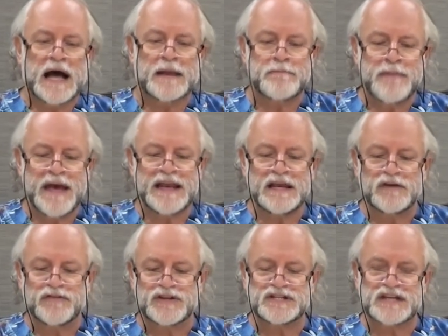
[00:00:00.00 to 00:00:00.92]
and many
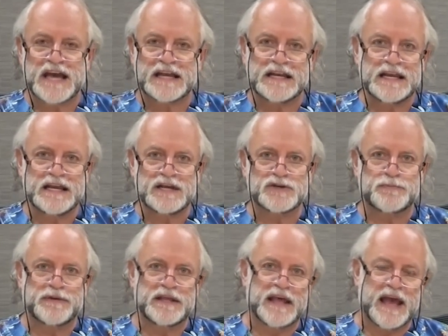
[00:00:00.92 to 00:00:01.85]
of the techniques,
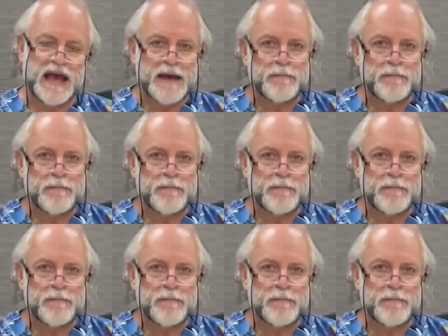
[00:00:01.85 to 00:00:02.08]
be they